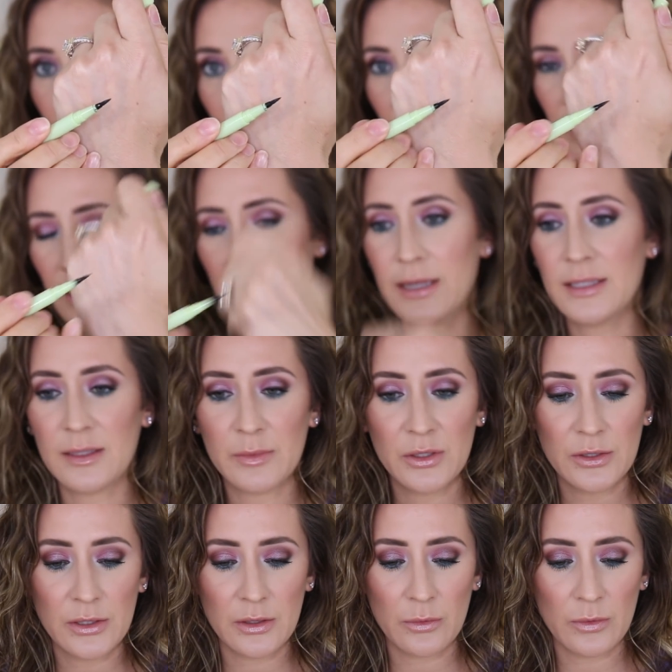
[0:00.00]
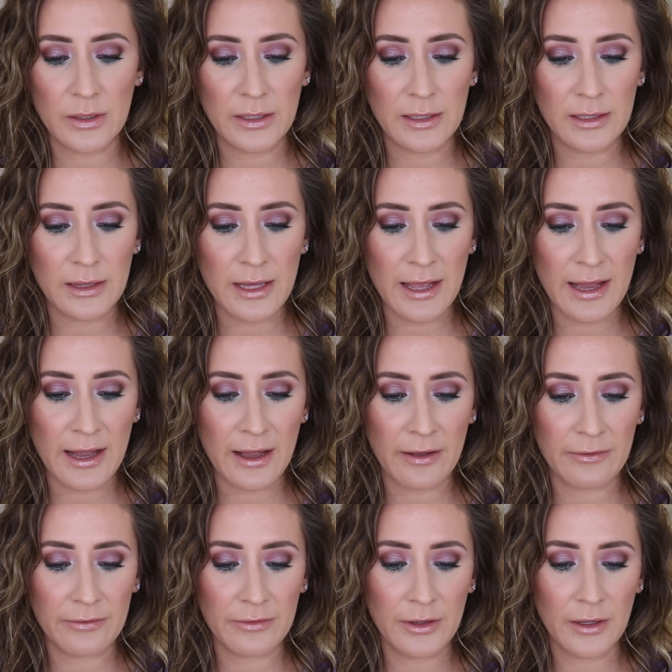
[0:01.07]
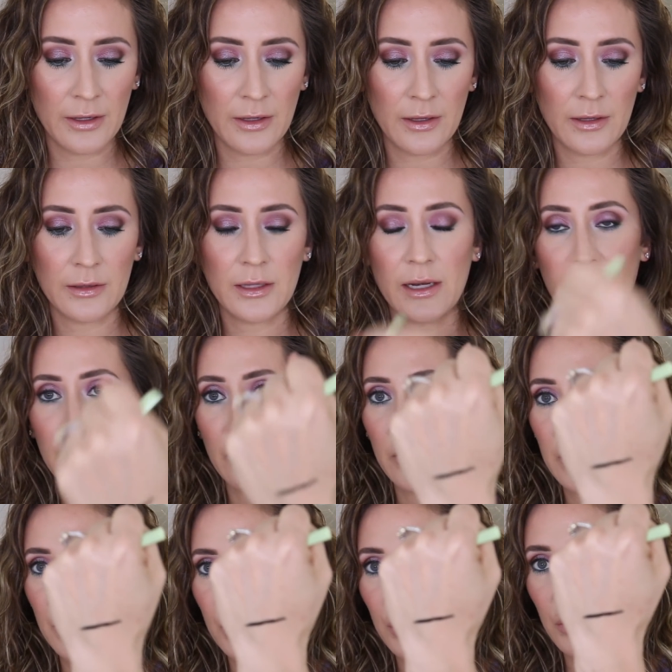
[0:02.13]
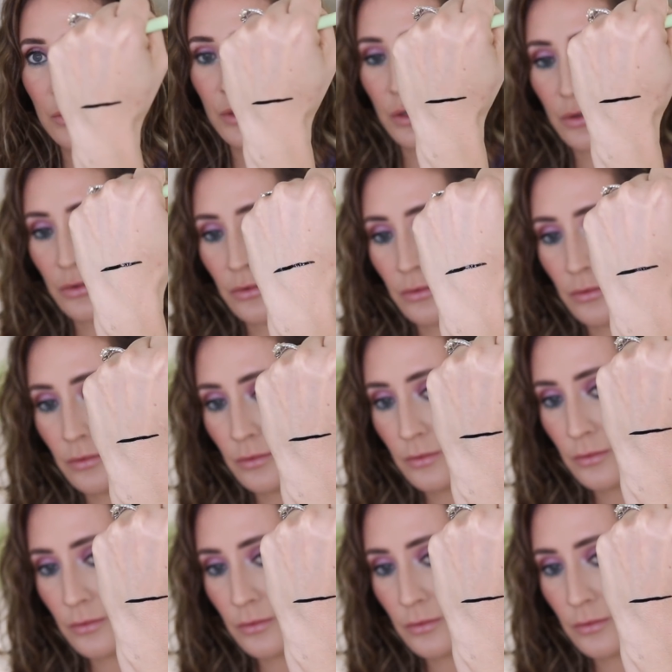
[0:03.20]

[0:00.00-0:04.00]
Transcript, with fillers: which is kind of similar to the one that they have that I already showed you